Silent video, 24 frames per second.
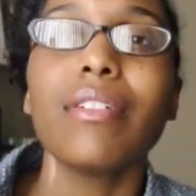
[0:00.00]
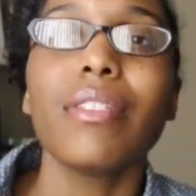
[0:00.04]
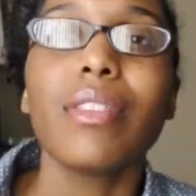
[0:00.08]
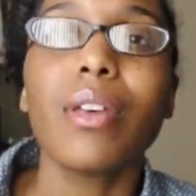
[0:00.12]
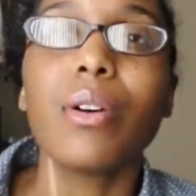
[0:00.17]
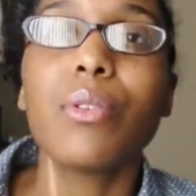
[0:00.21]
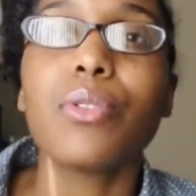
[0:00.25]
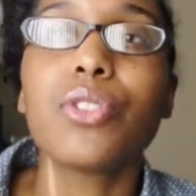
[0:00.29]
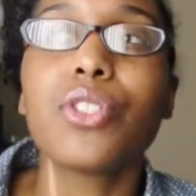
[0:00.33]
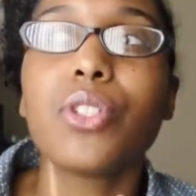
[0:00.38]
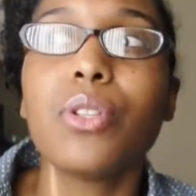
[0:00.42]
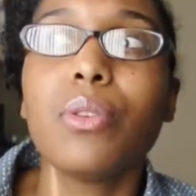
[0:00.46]
though
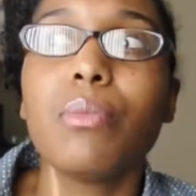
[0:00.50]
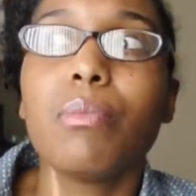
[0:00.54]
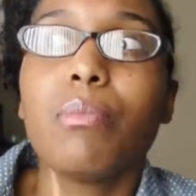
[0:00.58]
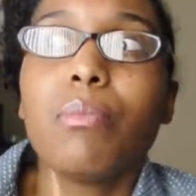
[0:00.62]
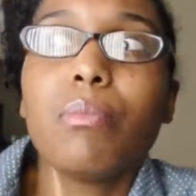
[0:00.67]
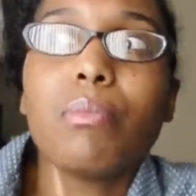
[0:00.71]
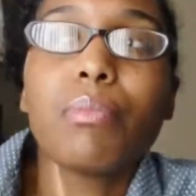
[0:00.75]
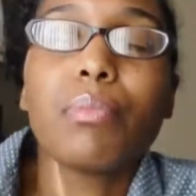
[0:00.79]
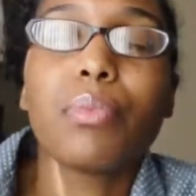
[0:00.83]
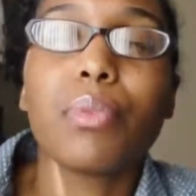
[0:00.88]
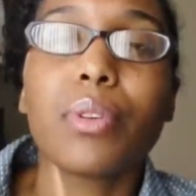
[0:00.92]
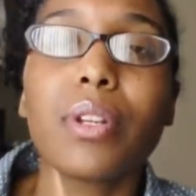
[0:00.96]
she
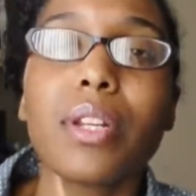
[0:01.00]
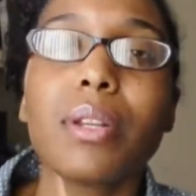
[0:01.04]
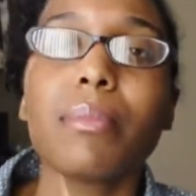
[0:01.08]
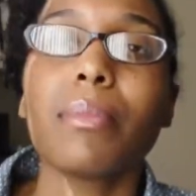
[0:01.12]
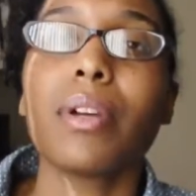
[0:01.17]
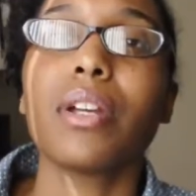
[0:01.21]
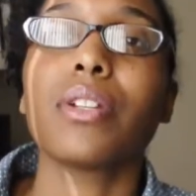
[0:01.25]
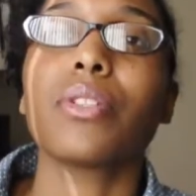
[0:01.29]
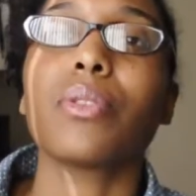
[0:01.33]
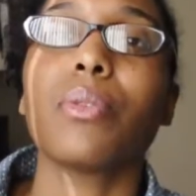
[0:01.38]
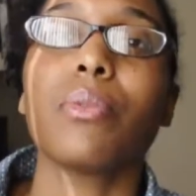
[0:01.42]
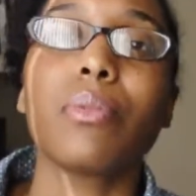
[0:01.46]
pretty
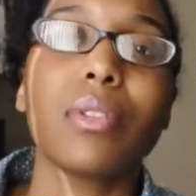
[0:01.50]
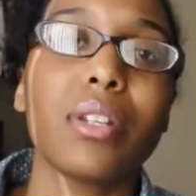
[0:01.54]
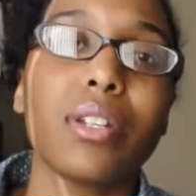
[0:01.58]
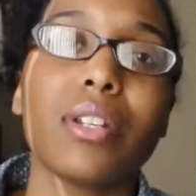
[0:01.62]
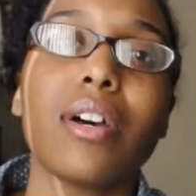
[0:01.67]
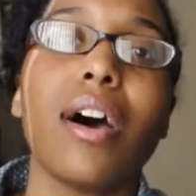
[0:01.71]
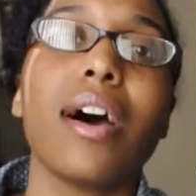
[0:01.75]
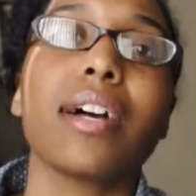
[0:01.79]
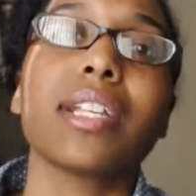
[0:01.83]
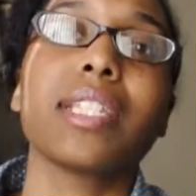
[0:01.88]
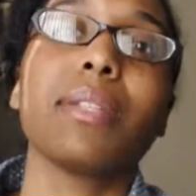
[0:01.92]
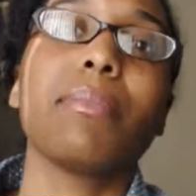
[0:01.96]
much only
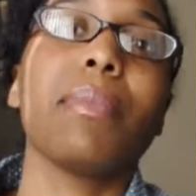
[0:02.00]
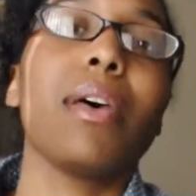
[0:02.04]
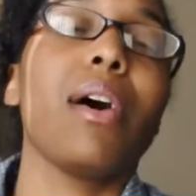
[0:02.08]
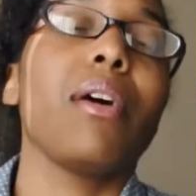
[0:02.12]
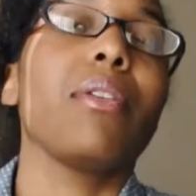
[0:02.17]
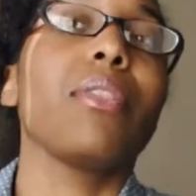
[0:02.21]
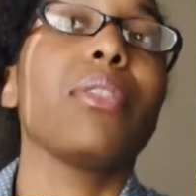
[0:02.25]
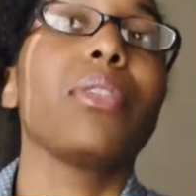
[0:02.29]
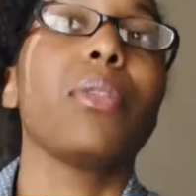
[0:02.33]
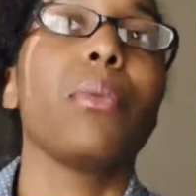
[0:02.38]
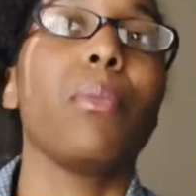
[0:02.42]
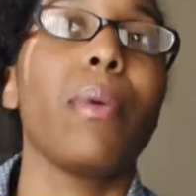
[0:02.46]
talks
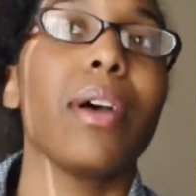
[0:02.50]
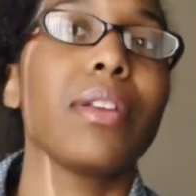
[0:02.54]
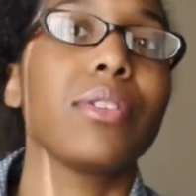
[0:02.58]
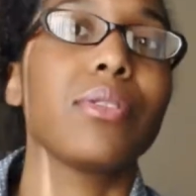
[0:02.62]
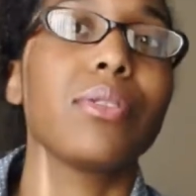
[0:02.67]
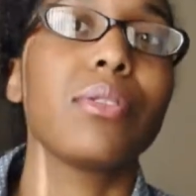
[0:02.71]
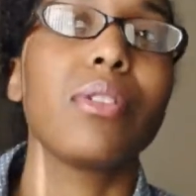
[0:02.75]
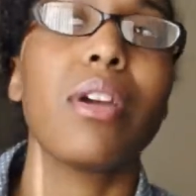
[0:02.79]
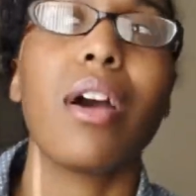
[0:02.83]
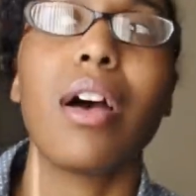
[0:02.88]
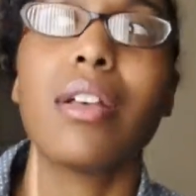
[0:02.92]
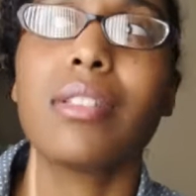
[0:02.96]
about the Western
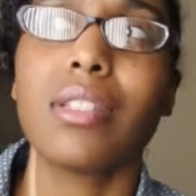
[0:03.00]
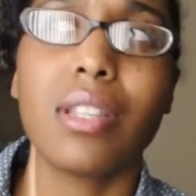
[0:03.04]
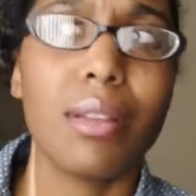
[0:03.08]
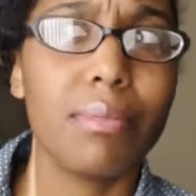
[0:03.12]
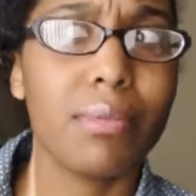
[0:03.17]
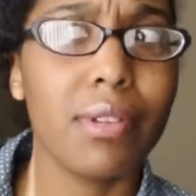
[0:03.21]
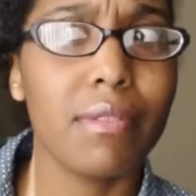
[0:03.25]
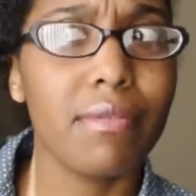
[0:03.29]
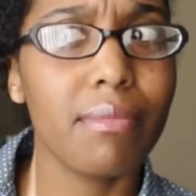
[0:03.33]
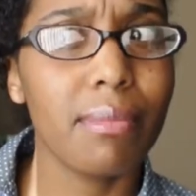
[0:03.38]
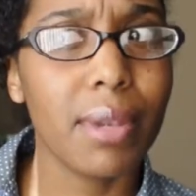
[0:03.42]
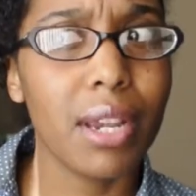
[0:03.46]
concept
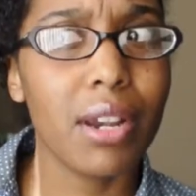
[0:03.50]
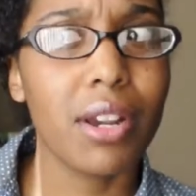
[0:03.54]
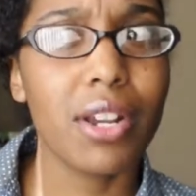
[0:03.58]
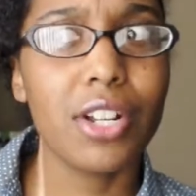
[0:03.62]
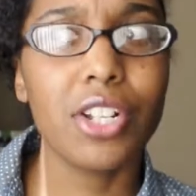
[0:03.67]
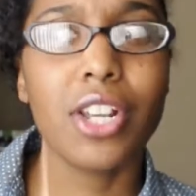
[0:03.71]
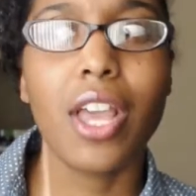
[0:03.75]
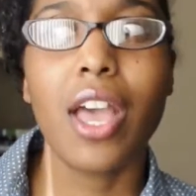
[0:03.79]
of marriage,